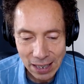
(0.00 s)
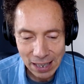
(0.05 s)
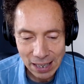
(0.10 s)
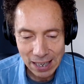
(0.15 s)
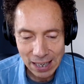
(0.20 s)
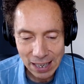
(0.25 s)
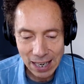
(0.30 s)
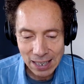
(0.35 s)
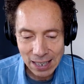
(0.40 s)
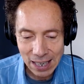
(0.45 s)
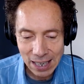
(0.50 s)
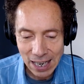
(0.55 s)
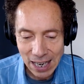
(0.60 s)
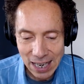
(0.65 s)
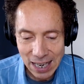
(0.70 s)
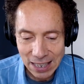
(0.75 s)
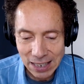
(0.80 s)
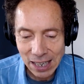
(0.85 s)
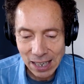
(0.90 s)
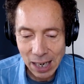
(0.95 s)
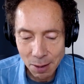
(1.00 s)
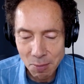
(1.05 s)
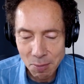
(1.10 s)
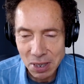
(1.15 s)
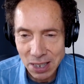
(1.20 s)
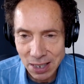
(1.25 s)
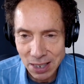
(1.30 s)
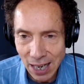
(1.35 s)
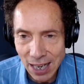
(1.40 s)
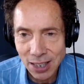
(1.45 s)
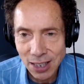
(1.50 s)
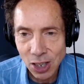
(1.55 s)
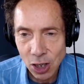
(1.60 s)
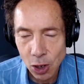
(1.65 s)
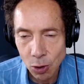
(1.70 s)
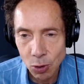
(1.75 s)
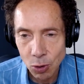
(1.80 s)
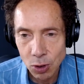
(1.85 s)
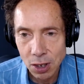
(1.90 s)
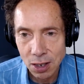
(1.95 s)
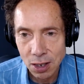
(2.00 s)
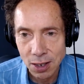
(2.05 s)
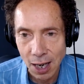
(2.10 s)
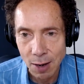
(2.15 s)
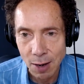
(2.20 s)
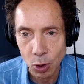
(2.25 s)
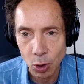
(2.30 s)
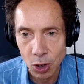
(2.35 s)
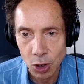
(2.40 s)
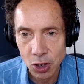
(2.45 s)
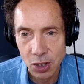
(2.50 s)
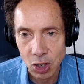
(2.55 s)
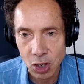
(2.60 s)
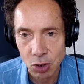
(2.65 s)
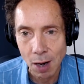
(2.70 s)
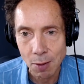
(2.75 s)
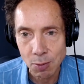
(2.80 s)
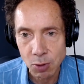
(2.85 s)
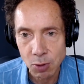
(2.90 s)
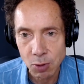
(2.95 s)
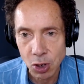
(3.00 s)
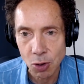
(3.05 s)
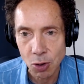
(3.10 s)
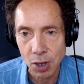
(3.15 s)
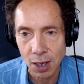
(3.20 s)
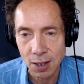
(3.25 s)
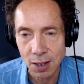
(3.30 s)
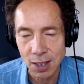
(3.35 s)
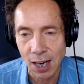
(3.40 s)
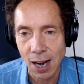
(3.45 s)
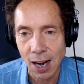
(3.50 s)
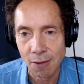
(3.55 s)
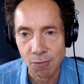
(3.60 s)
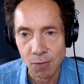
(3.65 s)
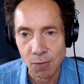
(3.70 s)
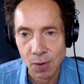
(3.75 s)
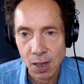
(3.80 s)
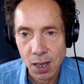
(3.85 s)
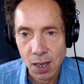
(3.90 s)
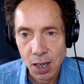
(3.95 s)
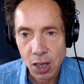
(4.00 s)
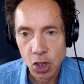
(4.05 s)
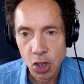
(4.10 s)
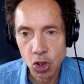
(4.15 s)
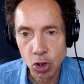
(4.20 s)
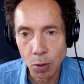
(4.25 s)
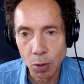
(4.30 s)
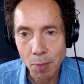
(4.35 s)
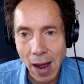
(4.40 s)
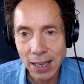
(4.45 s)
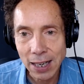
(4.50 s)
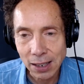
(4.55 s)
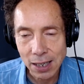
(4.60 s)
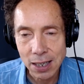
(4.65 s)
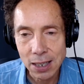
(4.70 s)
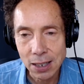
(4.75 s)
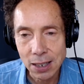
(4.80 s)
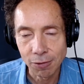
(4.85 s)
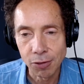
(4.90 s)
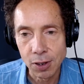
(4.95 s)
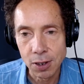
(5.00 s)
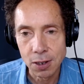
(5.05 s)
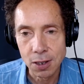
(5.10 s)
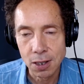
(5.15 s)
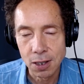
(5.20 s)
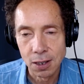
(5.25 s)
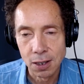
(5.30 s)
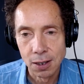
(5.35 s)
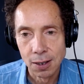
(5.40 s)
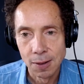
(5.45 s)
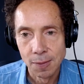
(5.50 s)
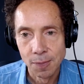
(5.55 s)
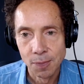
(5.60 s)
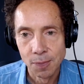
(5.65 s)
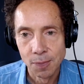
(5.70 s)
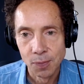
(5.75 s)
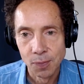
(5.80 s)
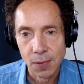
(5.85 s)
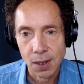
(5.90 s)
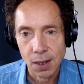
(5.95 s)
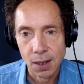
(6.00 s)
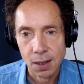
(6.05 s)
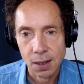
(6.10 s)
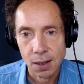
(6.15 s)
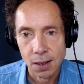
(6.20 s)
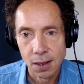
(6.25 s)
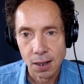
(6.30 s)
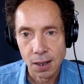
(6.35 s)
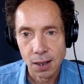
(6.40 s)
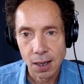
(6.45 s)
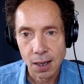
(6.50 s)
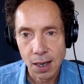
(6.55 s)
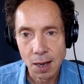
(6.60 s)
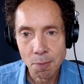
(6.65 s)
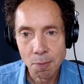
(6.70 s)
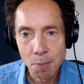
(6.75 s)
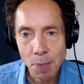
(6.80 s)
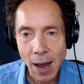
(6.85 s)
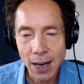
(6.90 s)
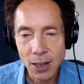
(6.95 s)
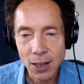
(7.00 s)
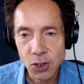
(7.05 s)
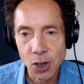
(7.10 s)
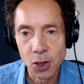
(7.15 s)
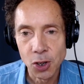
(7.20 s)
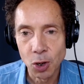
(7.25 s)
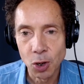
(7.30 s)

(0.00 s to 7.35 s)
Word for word: is it is it a mistake to use the same word to describe two things that have dramatically different impacts on the